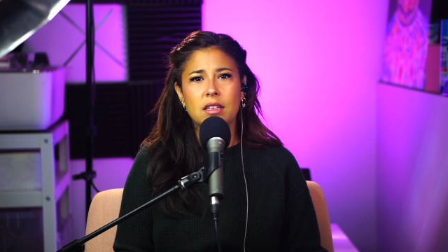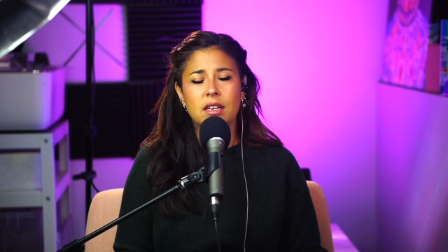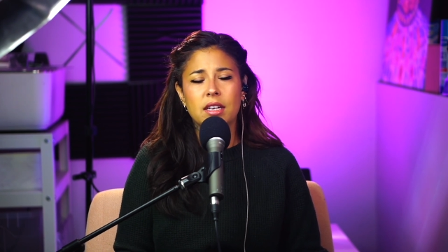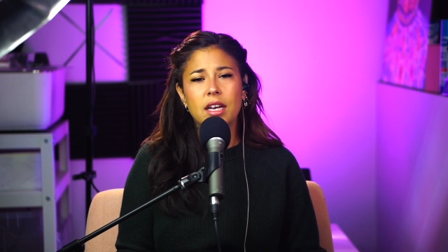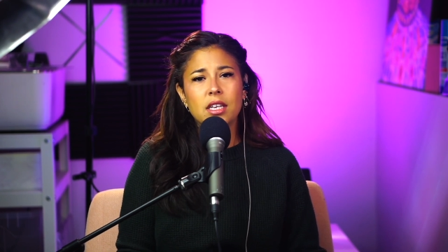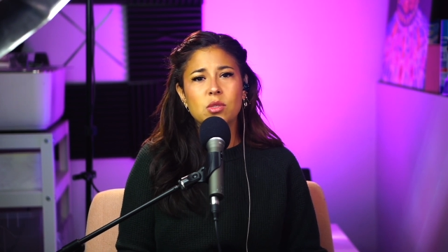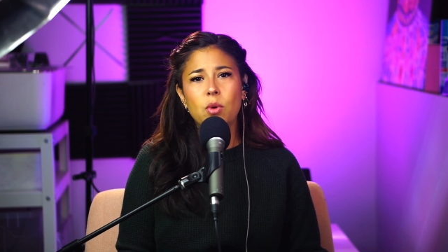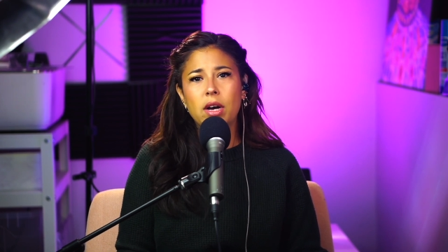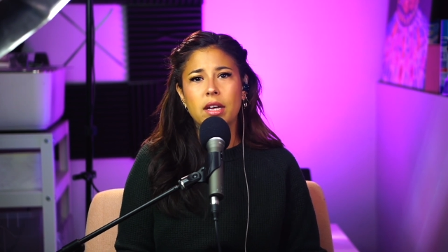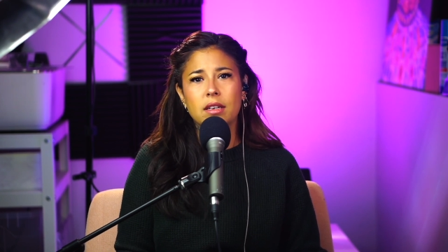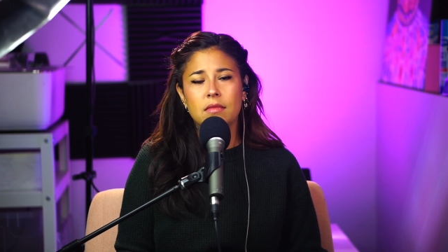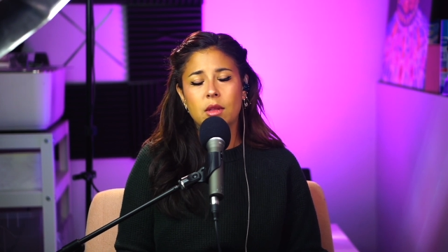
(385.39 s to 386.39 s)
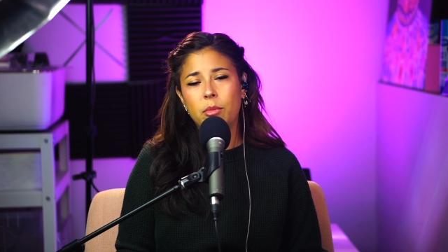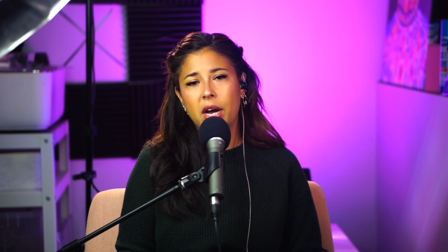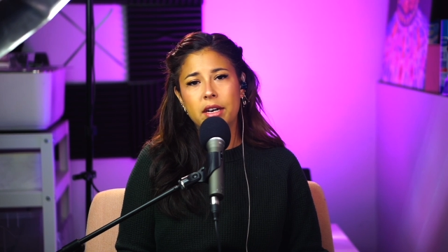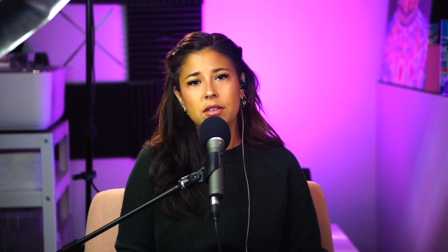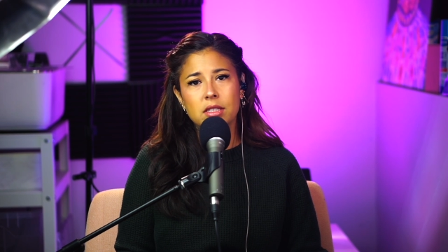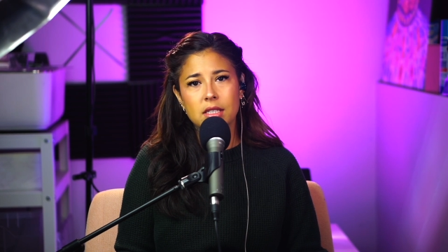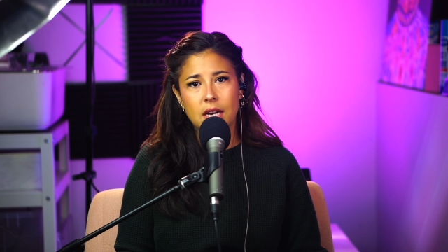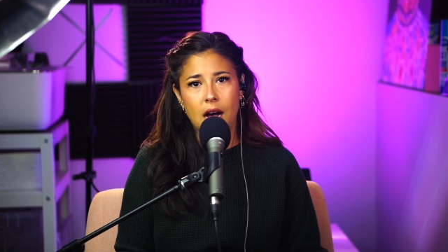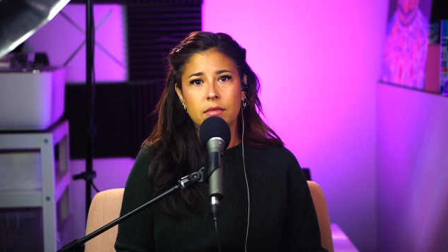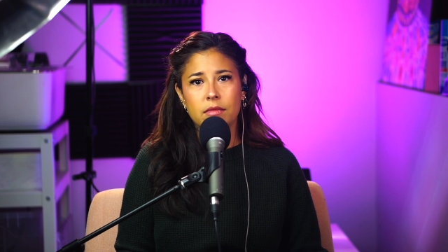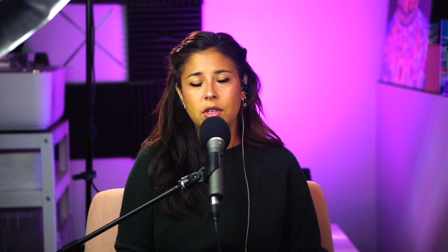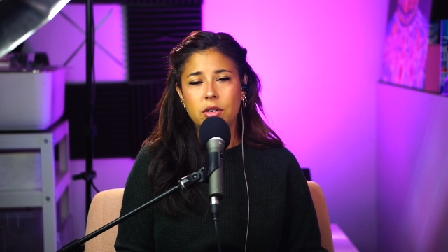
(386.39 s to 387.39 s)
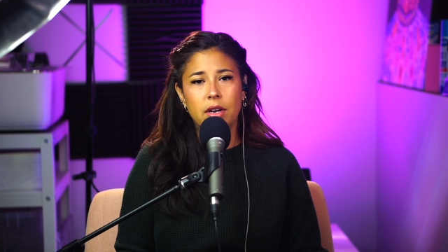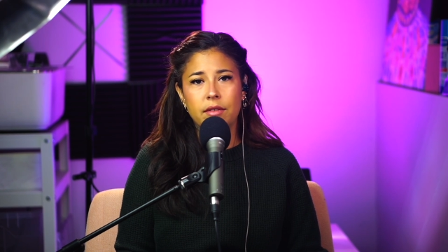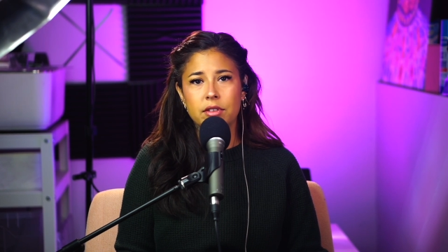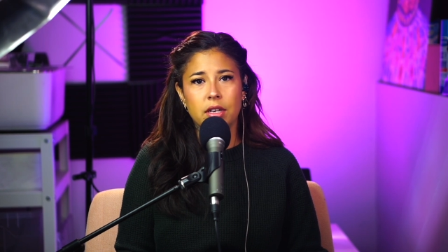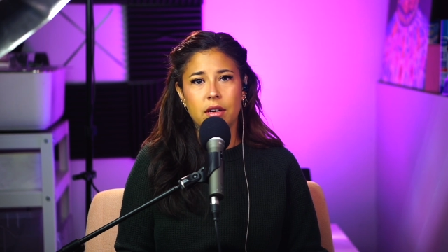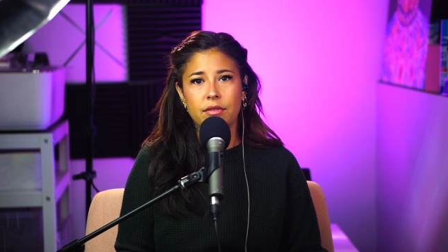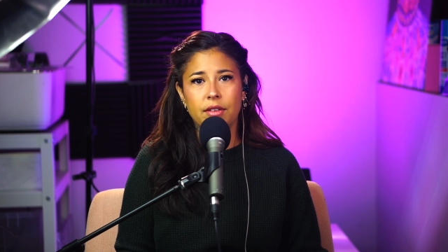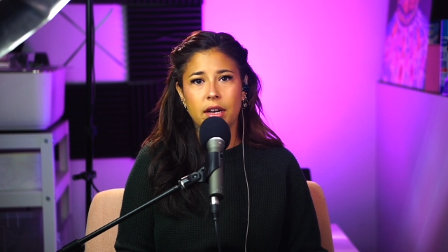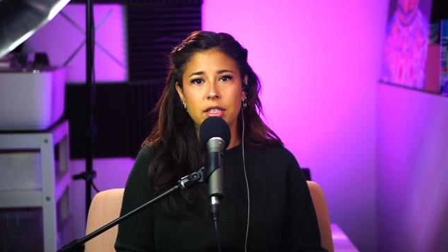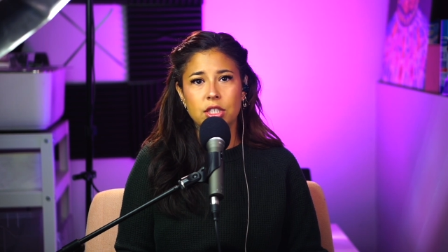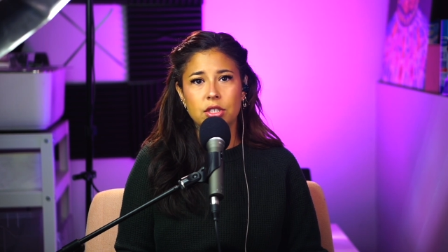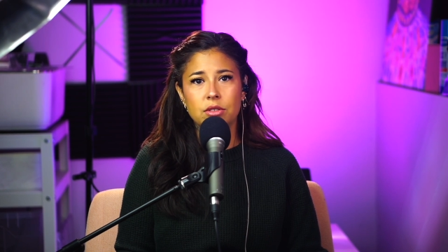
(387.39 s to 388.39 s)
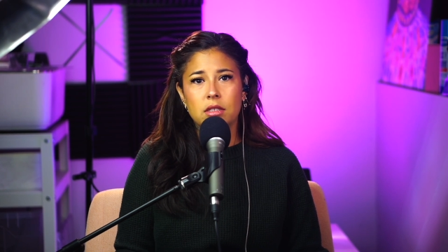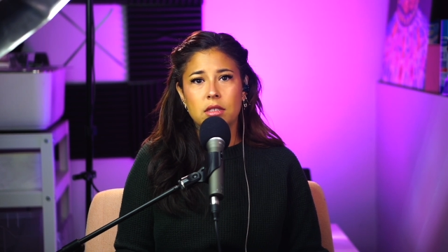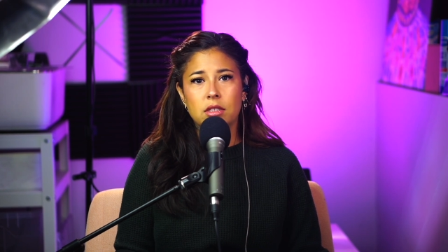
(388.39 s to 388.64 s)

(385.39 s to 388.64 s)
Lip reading: And guess what? The buyer is a cop. They're never going to find you.